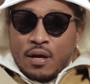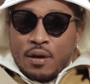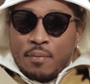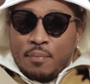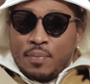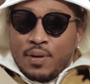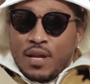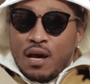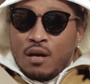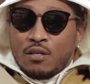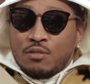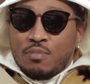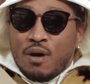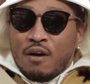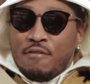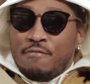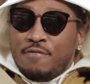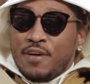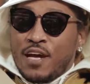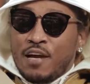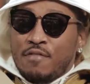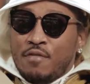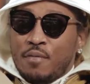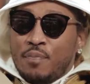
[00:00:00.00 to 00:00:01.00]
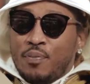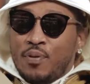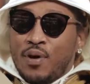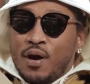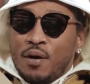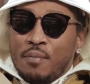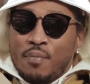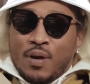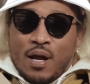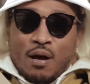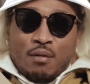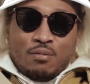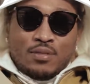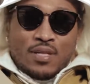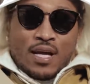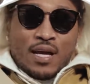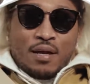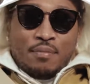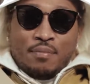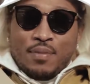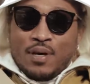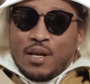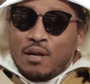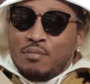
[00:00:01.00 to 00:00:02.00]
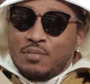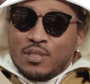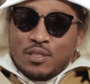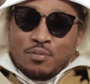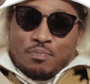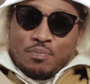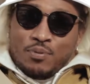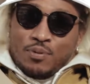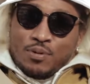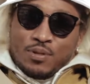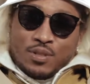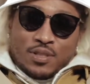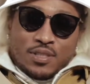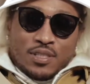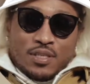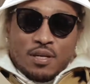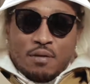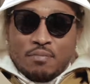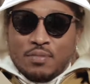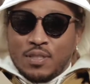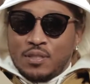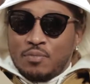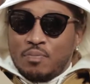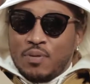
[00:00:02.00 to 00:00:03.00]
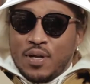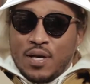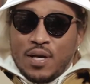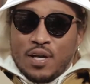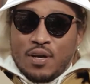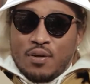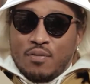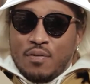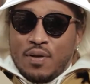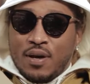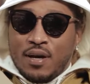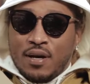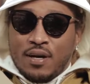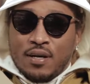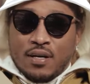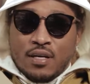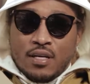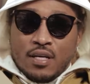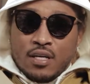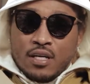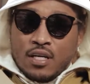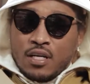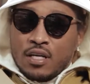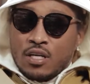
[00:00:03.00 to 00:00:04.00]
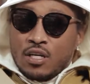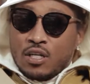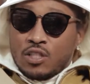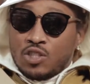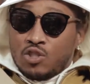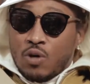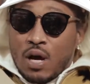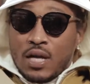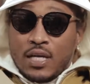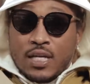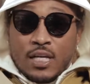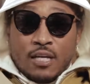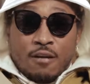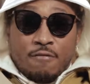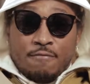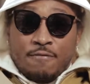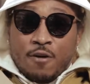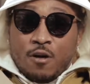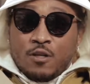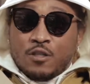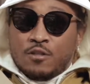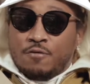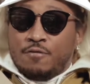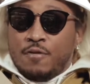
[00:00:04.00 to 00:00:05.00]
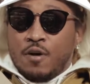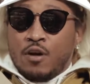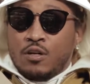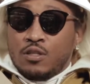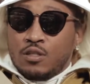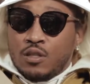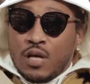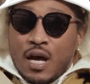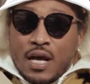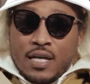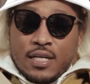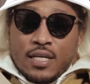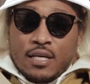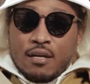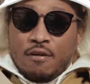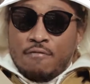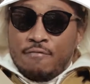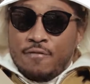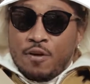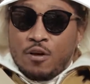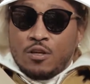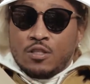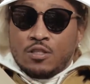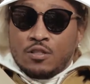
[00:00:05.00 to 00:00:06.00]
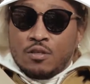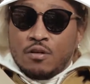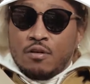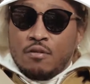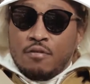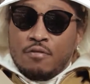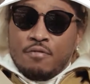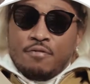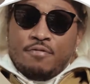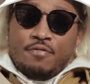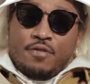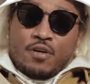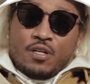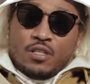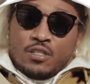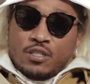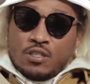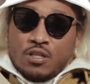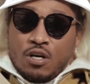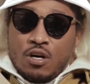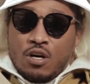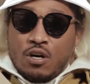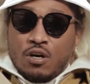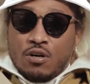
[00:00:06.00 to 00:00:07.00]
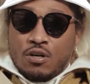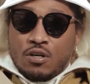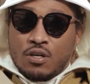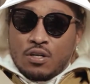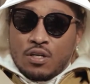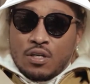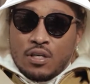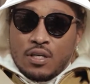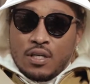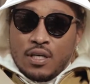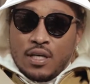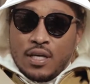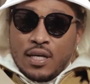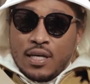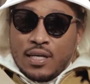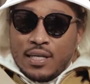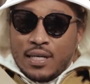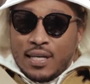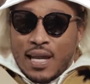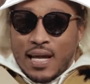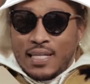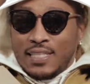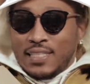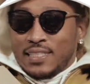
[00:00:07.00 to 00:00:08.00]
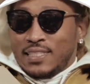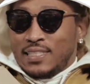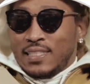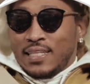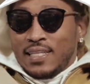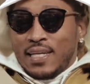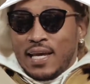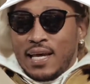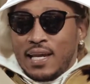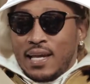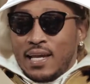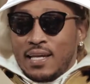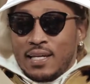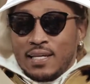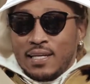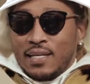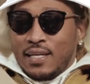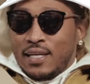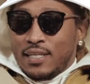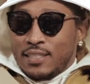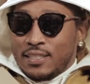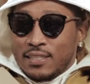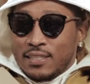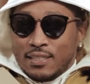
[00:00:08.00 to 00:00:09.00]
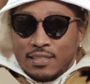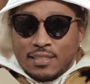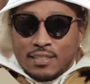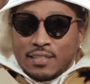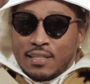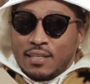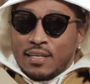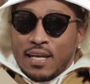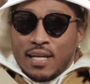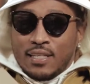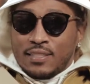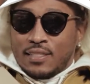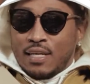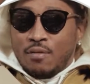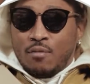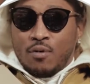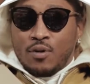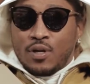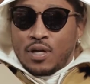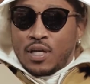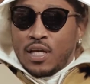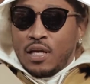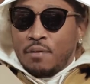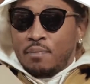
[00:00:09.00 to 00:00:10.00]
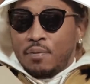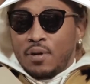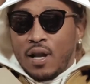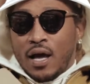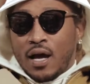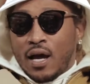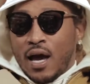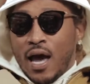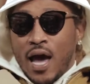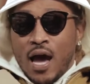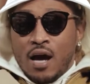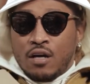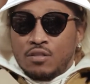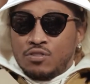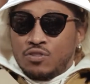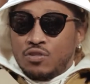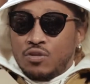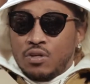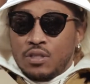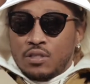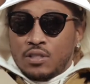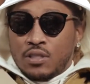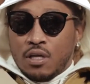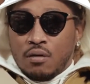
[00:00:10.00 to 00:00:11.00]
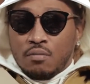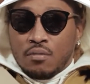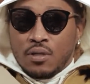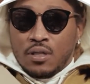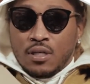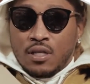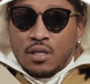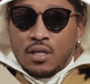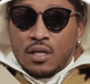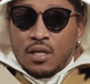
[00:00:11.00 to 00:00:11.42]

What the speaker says: But that was my favorite part. But I was like, man, I'm just bullshitting. I'm just playing around. So I did the verse first. I did a verse for the song. And then I just did that at the end, just in case they want to keep it like an outro or something.